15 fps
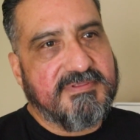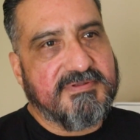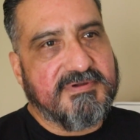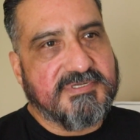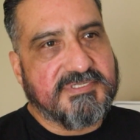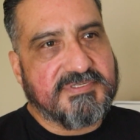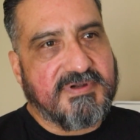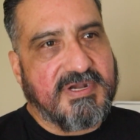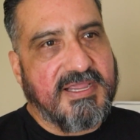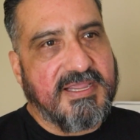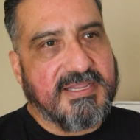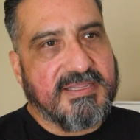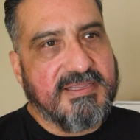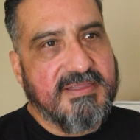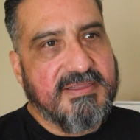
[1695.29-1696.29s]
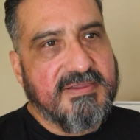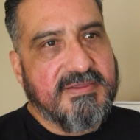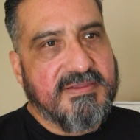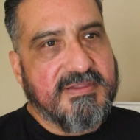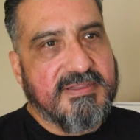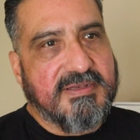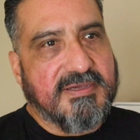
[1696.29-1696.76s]
third strike,
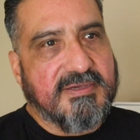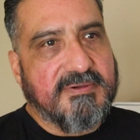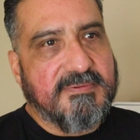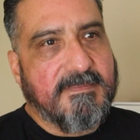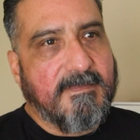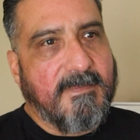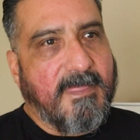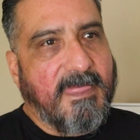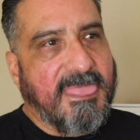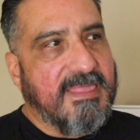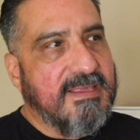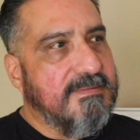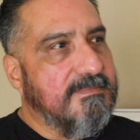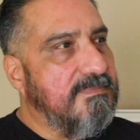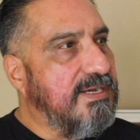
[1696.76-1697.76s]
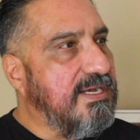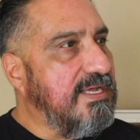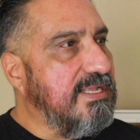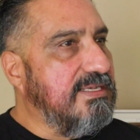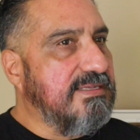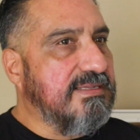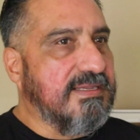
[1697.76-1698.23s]
you know.
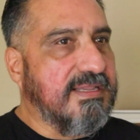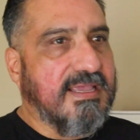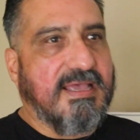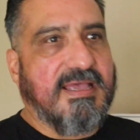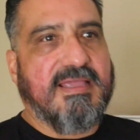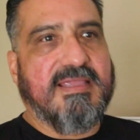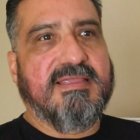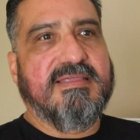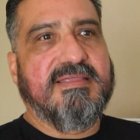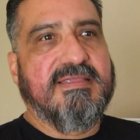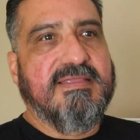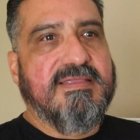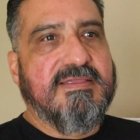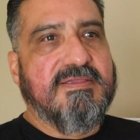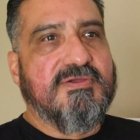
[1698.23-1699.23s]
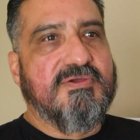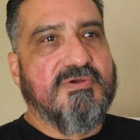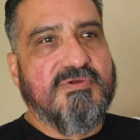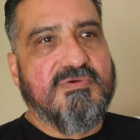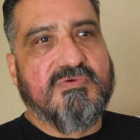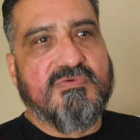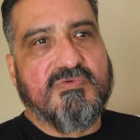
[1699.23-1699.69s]
But a guy
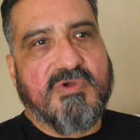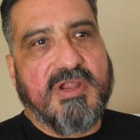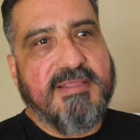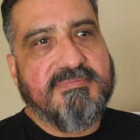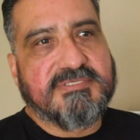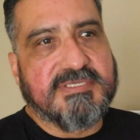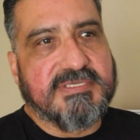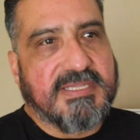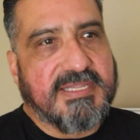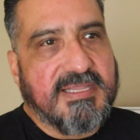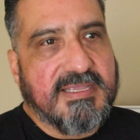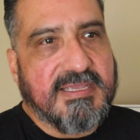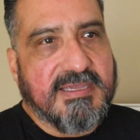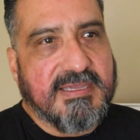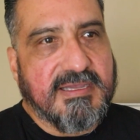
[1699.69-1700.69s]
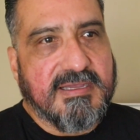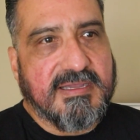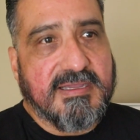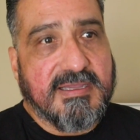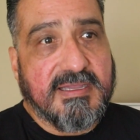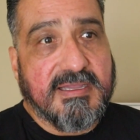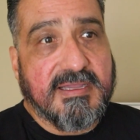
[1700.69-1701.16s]
who rapes a
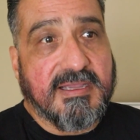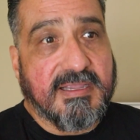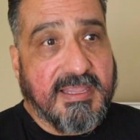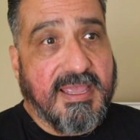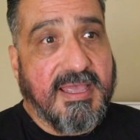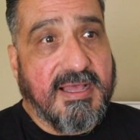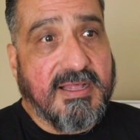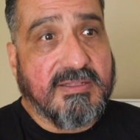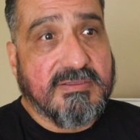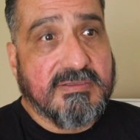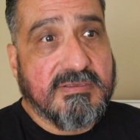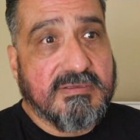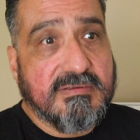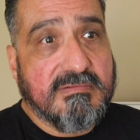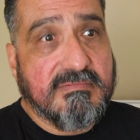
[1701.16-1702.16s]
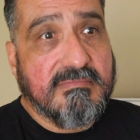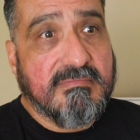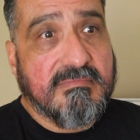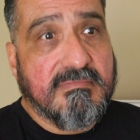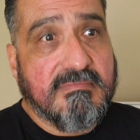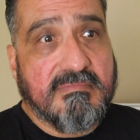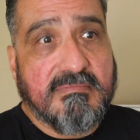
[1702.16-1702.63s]
gal,
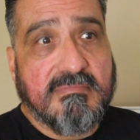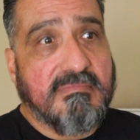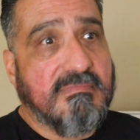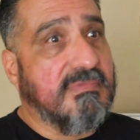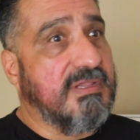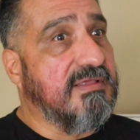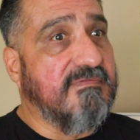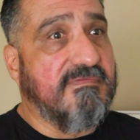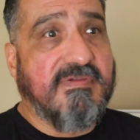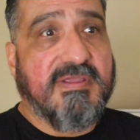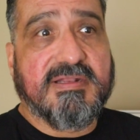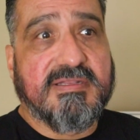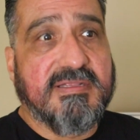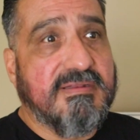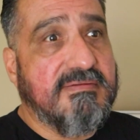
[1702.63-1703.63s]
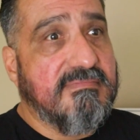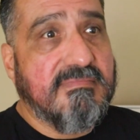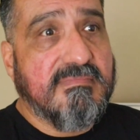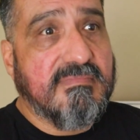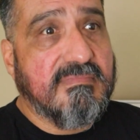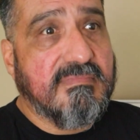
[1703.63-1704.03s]
convicted,